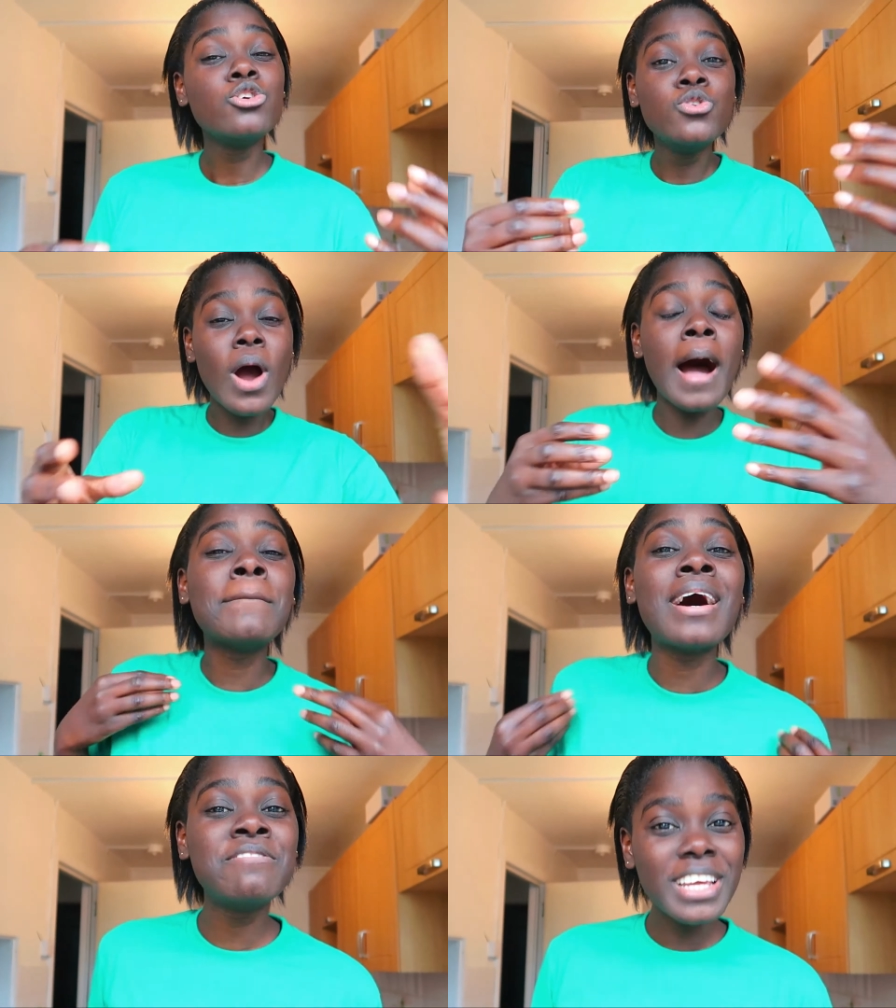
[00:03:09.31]
You are
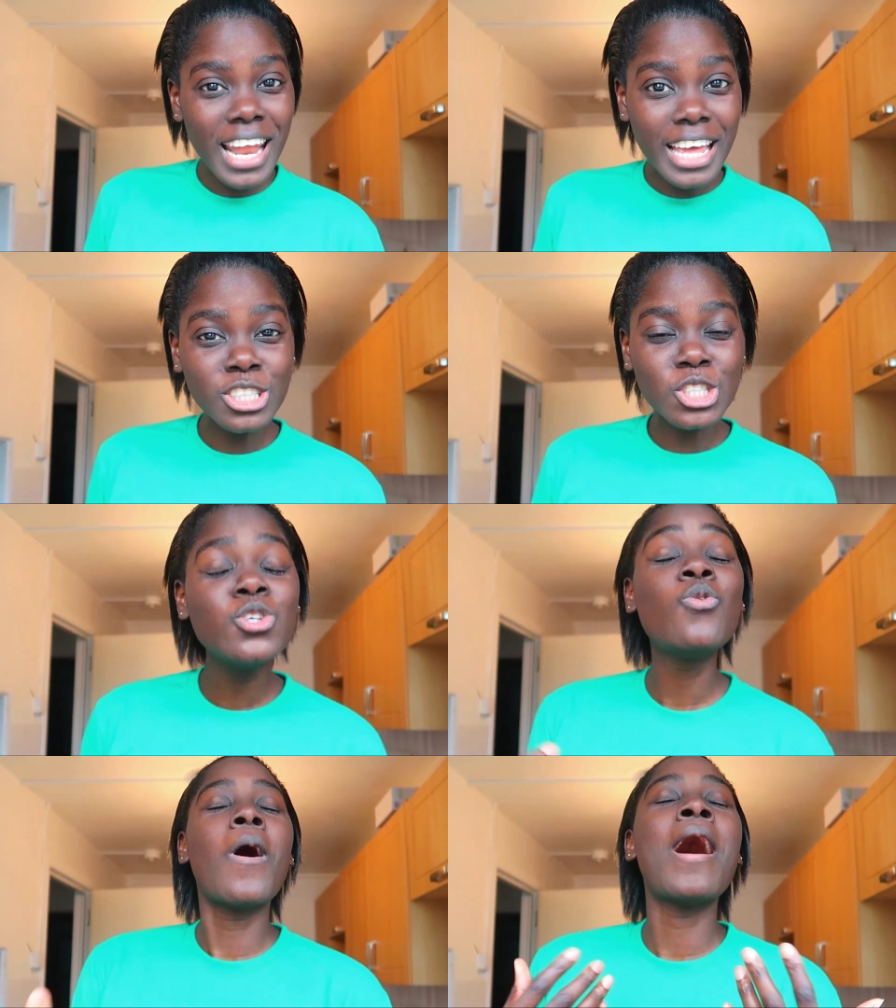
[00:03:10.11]
my village,
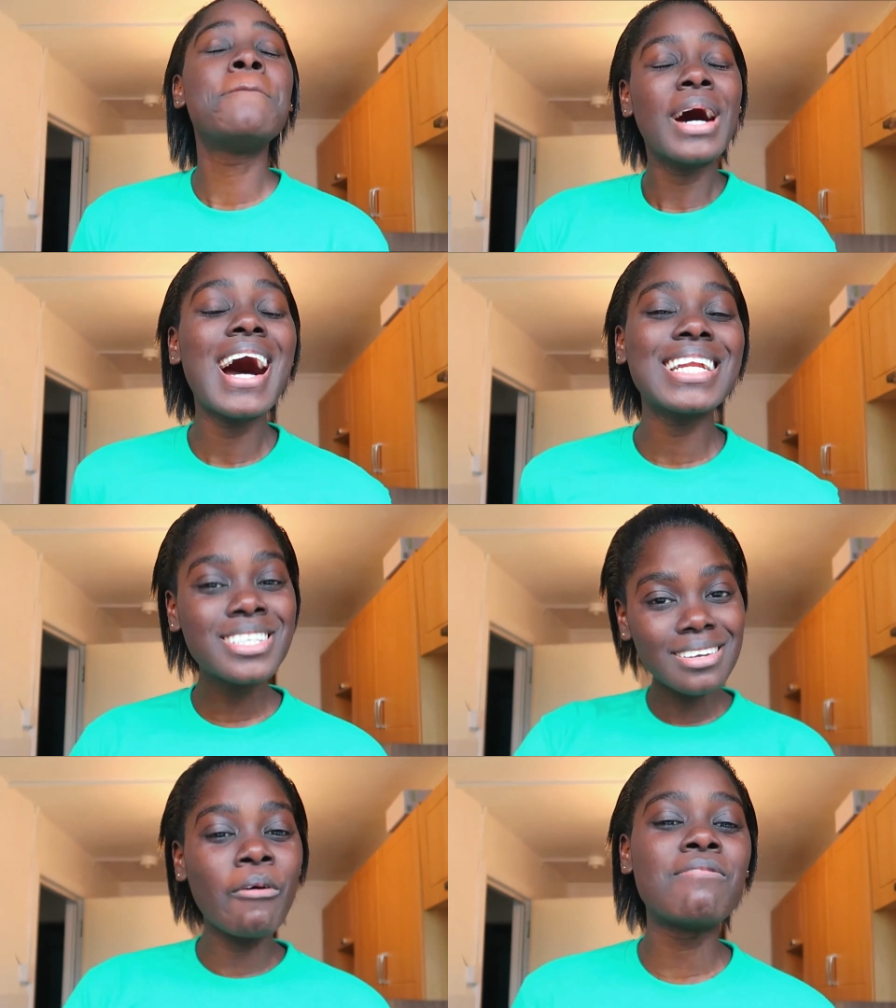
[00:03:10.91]
you are
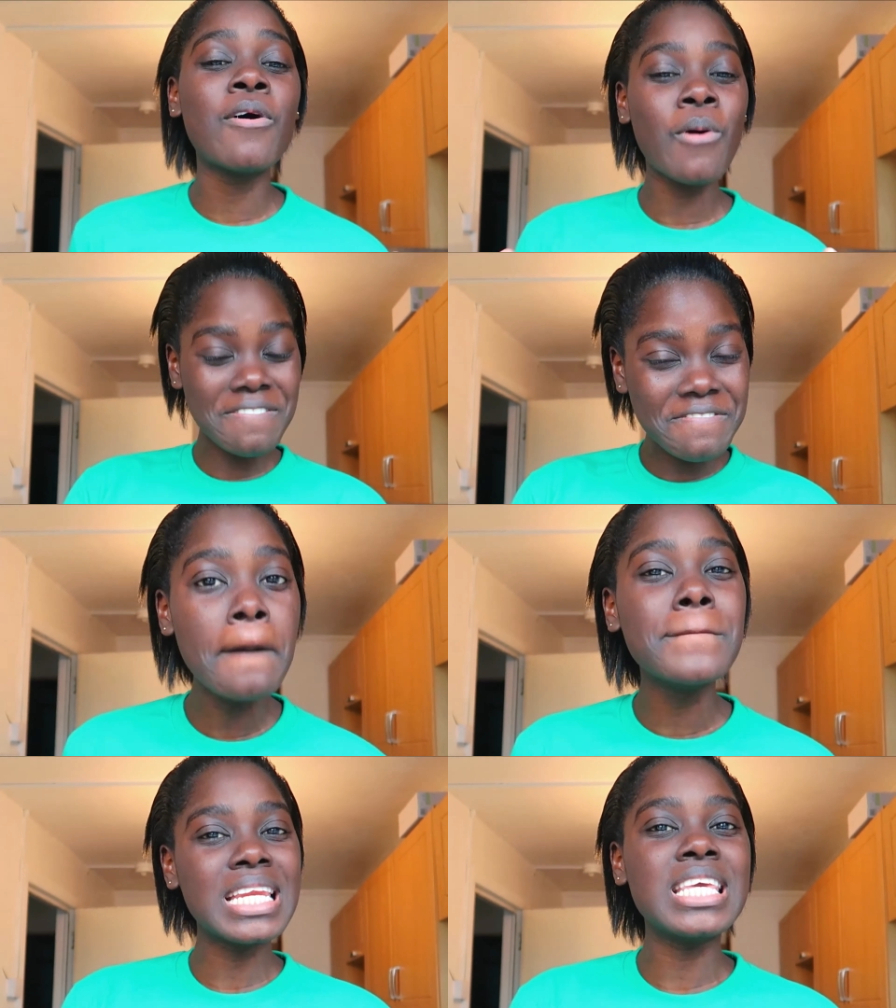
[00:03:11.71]
part of our
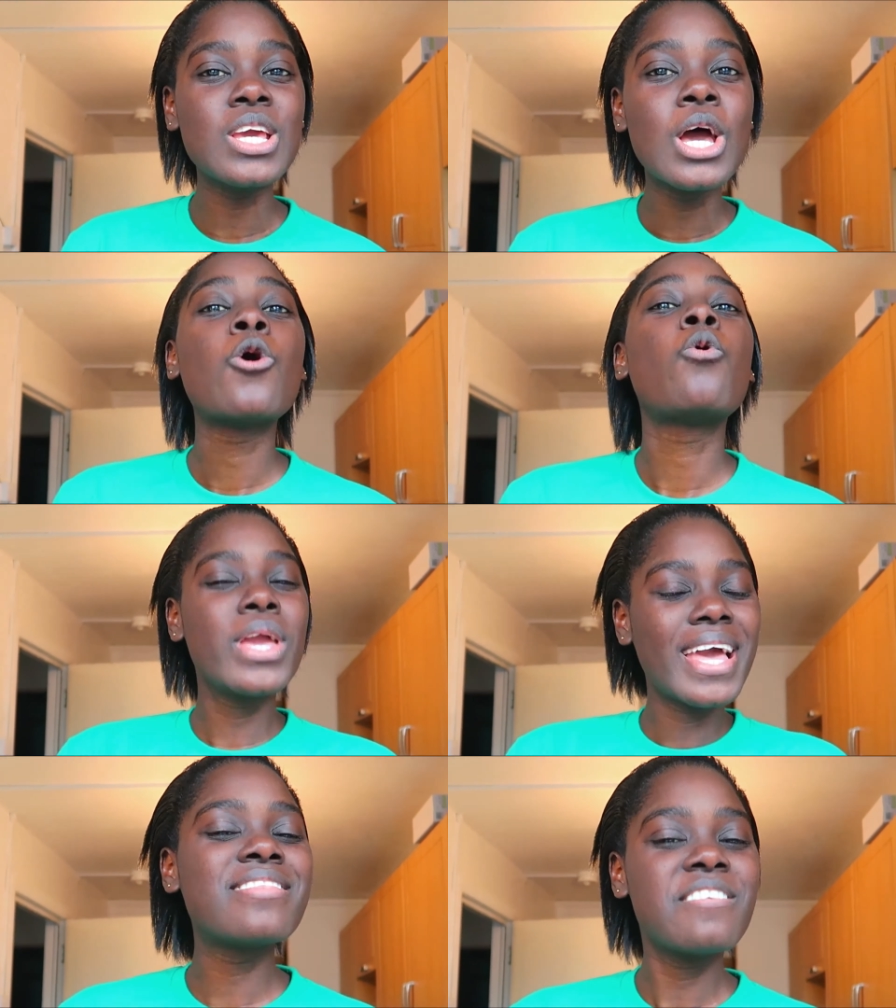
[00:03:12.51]
family,
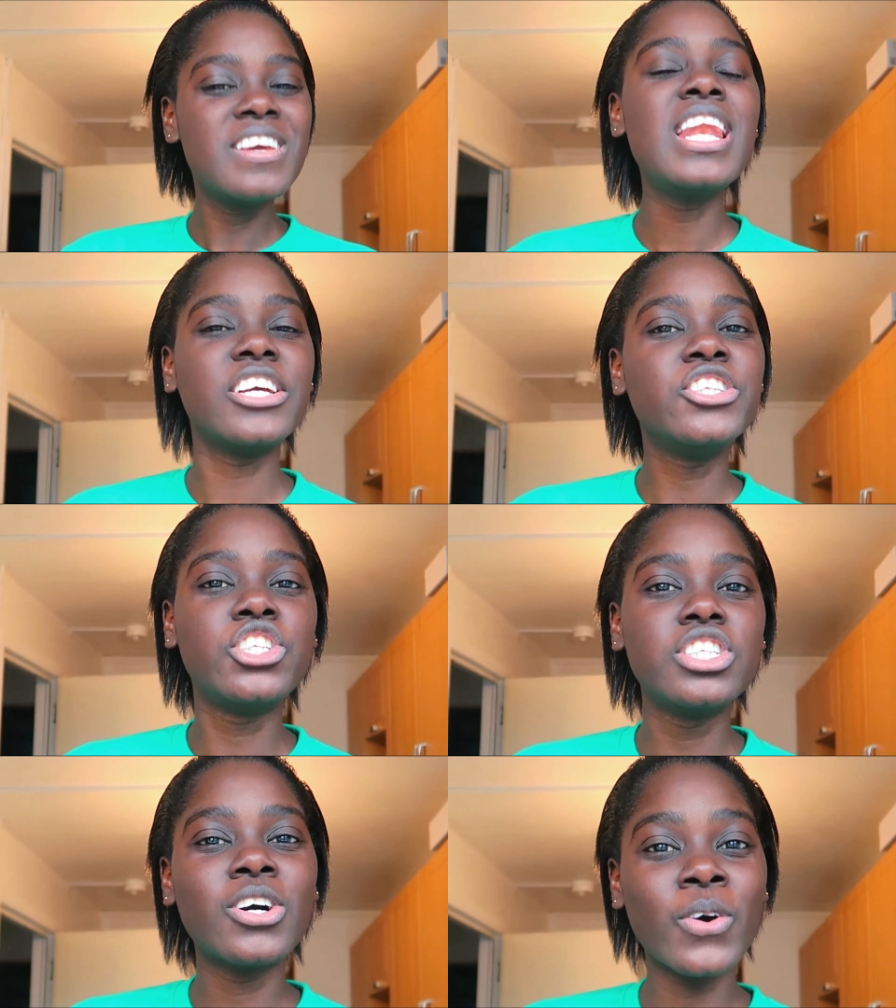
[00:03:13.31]
we are the
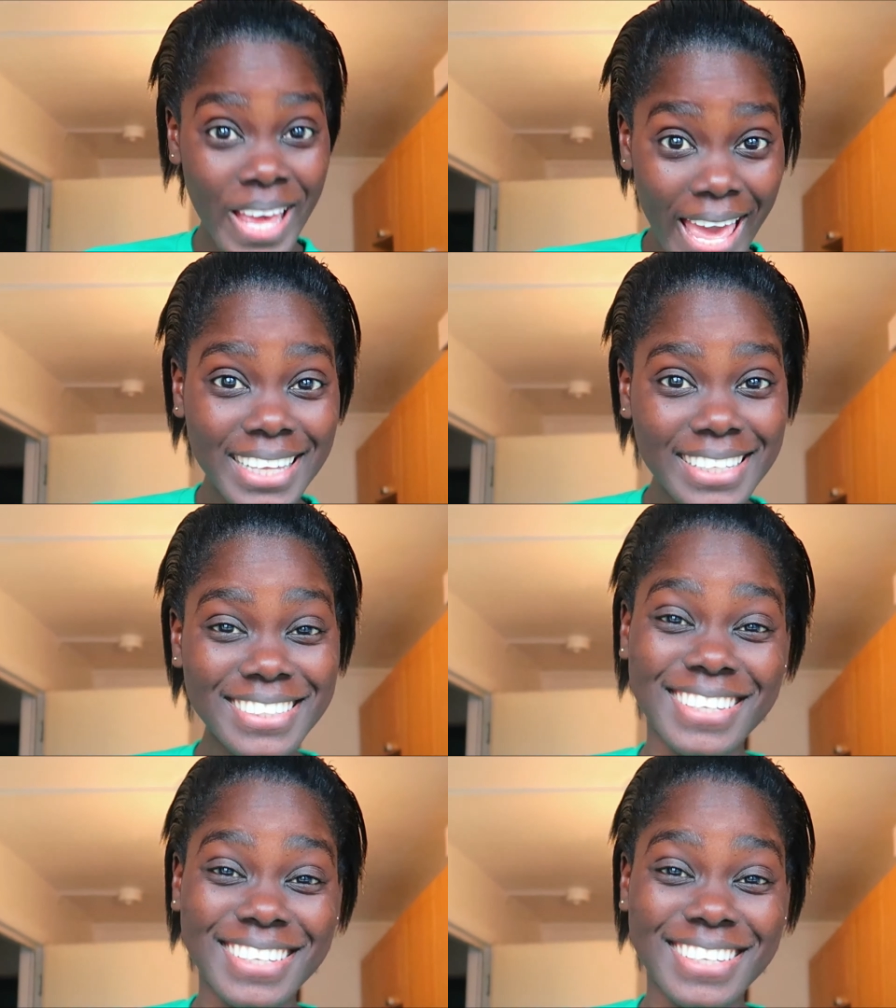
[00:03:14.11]
village, okay?